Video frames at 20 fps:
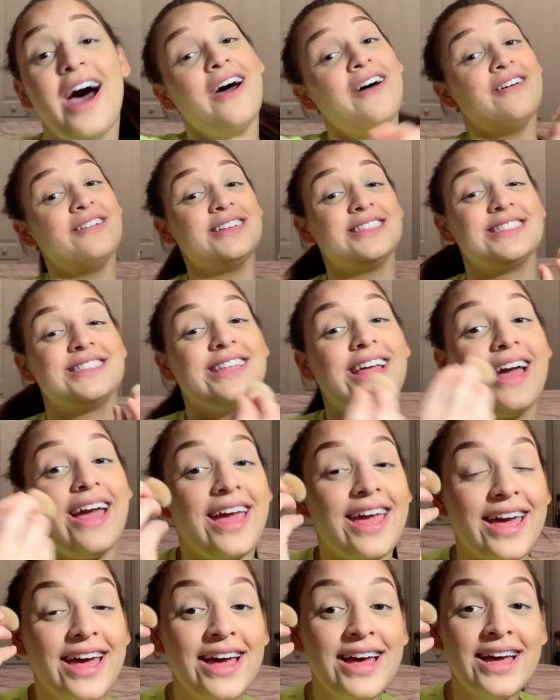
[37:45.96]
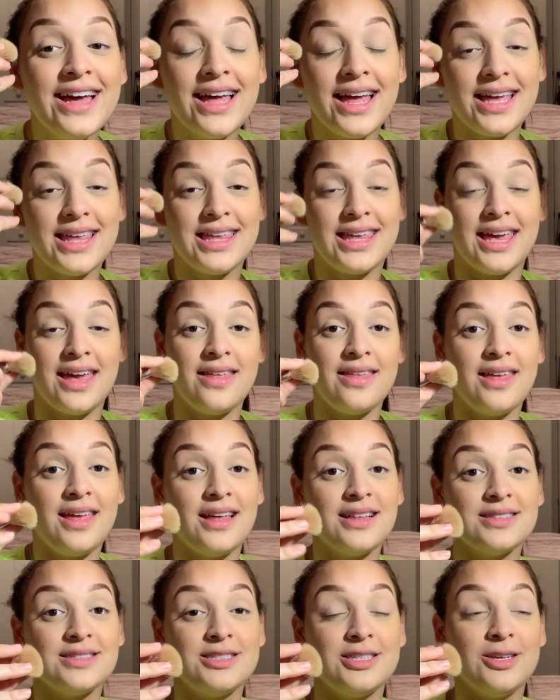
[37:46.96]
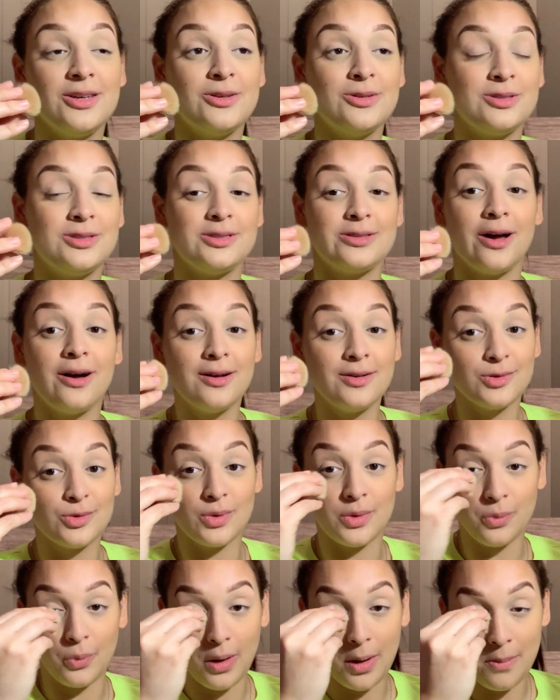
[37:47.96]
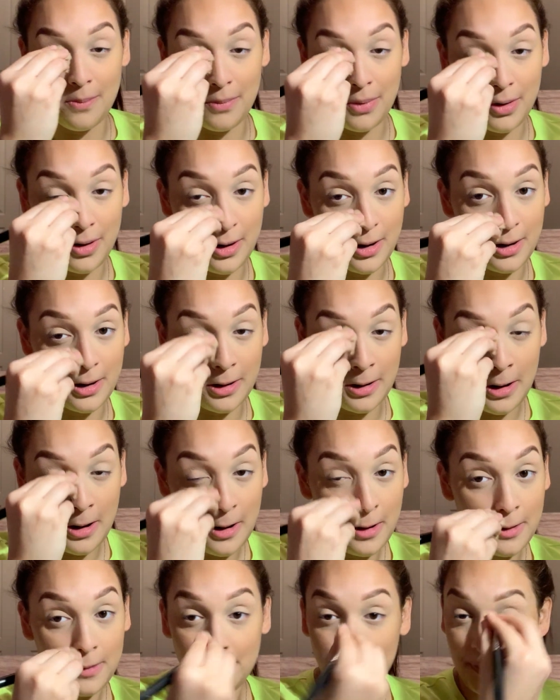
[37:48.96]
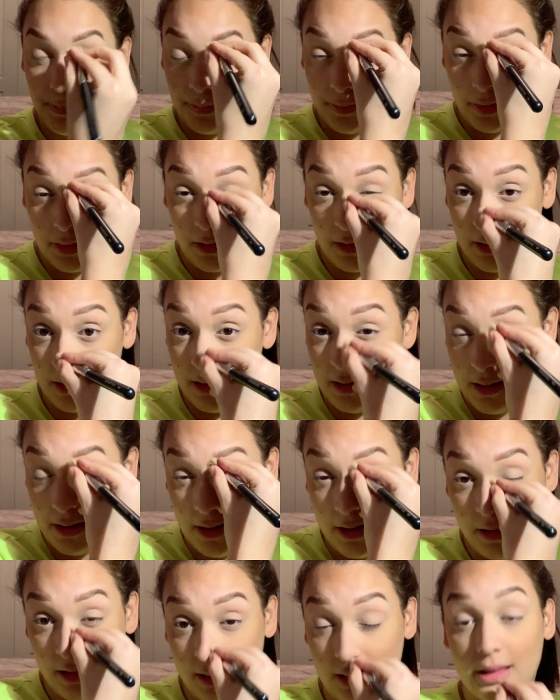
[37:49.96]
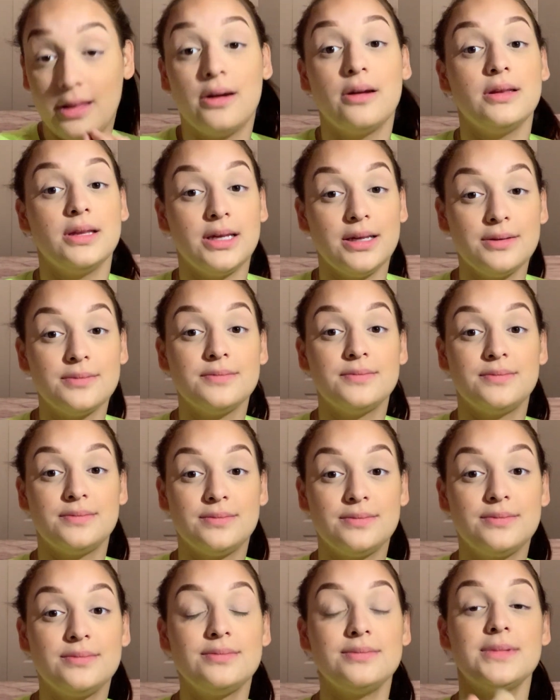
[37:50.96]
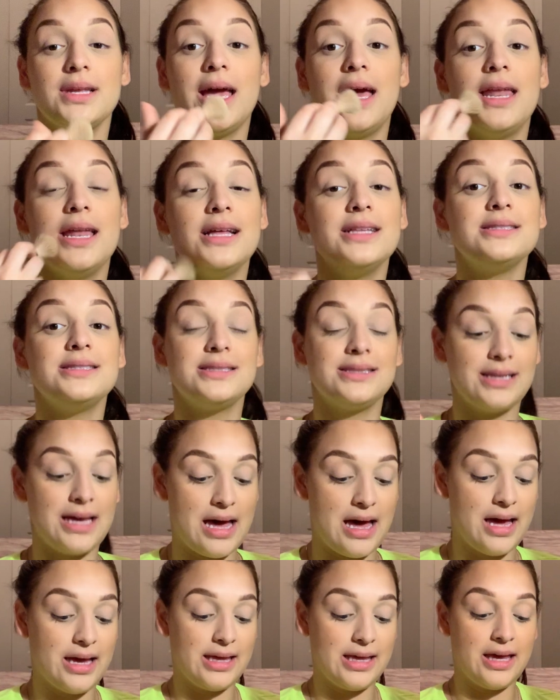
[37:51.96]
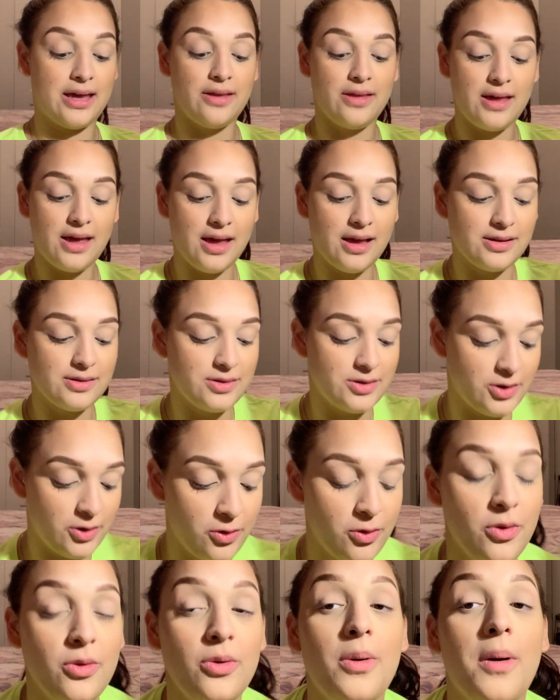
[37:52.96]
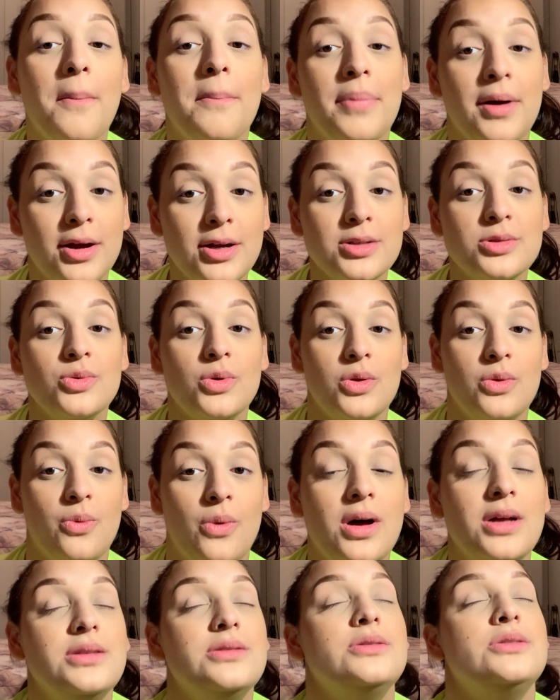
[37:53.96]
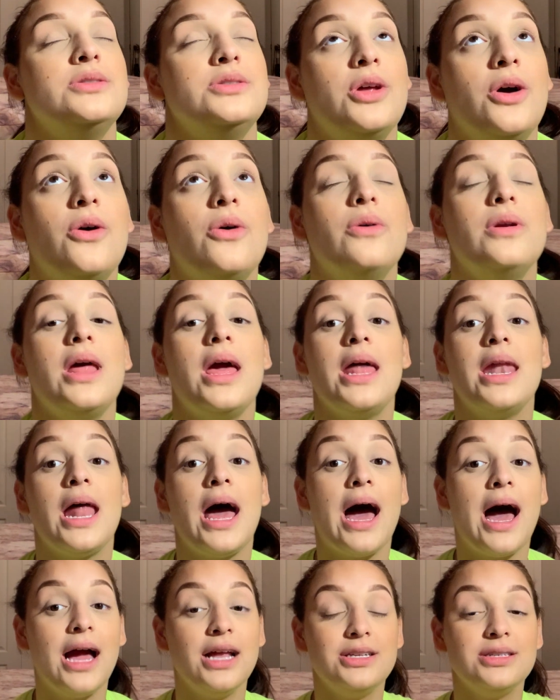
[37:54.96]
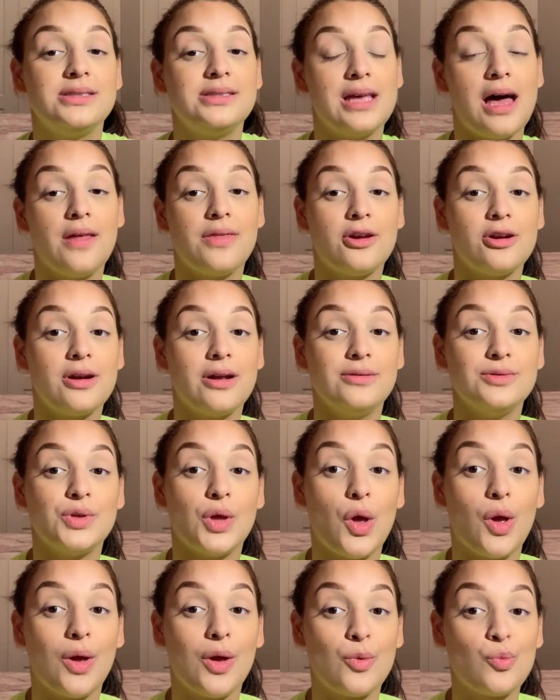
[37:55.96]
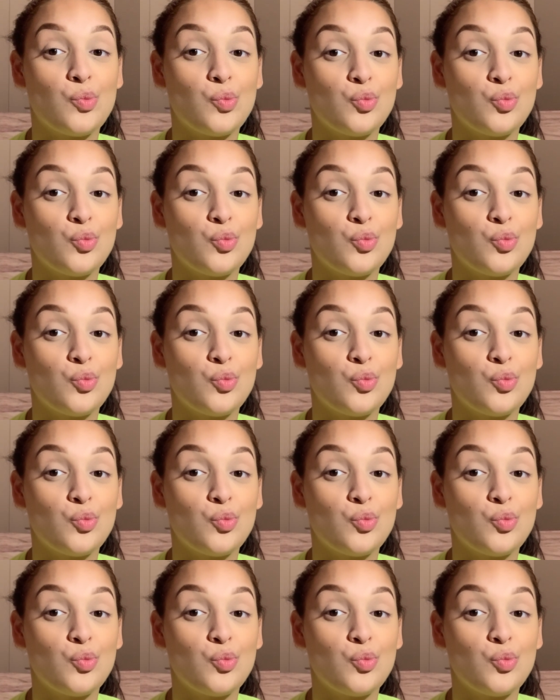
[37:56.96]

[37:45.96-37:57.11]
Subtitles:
was like, killing 2 stones with 1 bird, literally. And it's killing 2 birds with 1 stone. And I just sat there and I was like,